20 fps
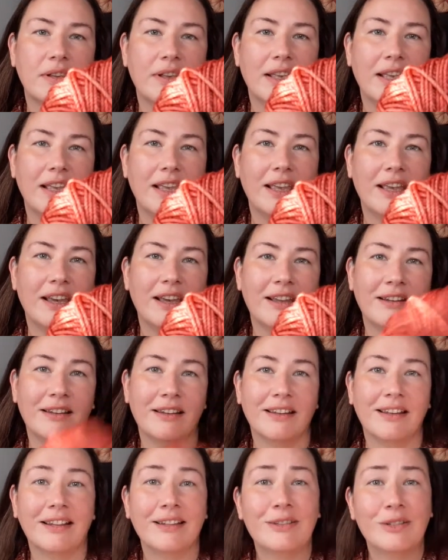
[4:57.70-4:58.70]
And
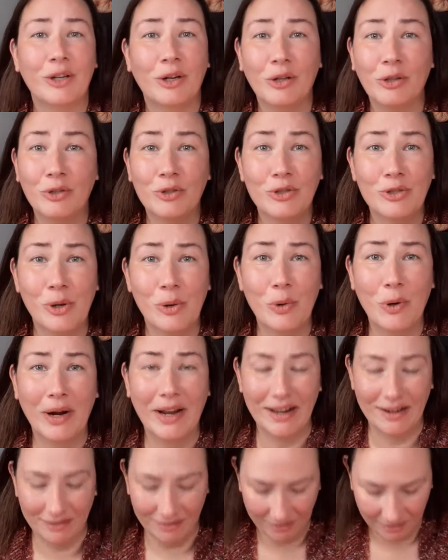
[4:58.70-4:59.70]
it's gonna look so
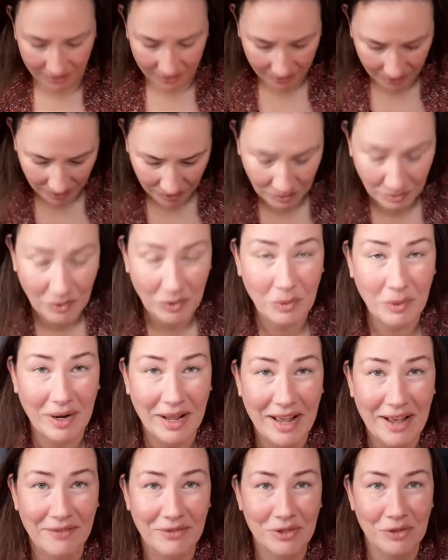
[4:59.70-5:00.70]
great with what I
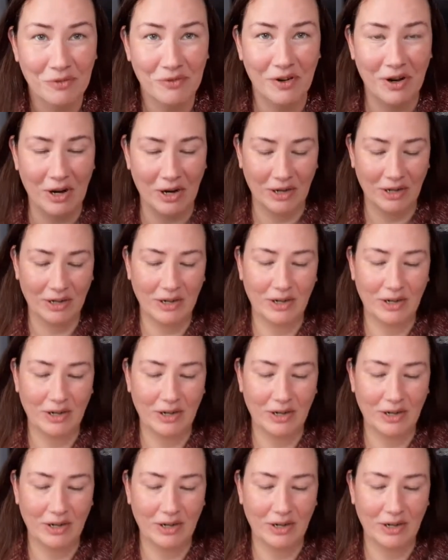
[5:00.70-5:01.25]
have so far.